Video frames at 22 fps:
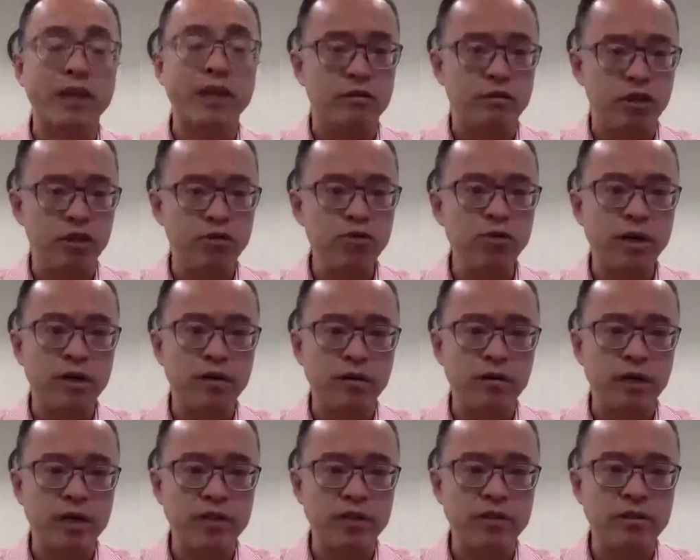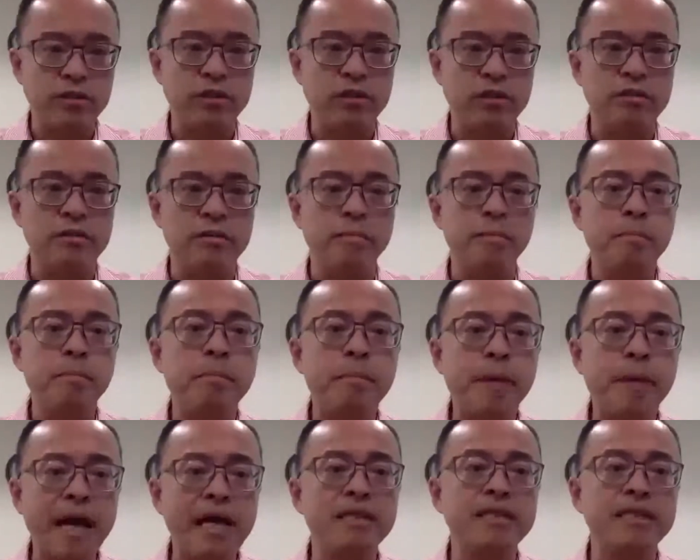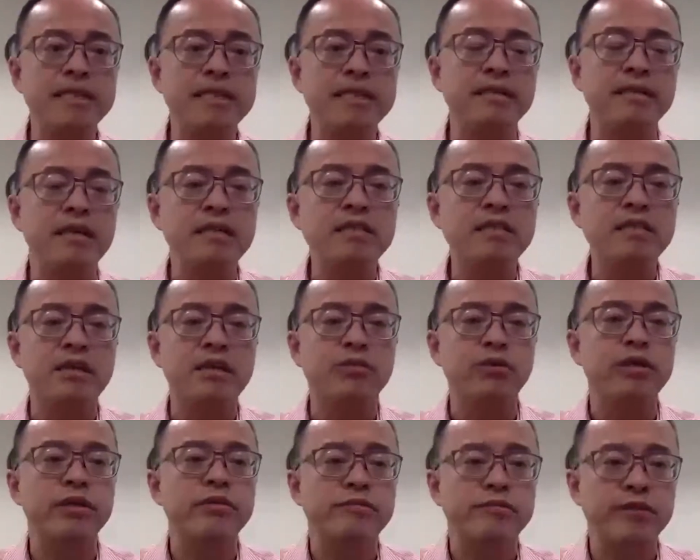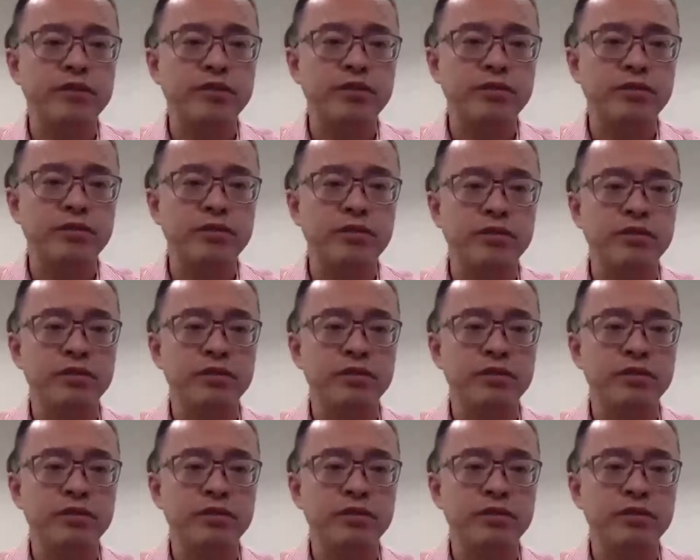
new regulations banning integrated fixtures.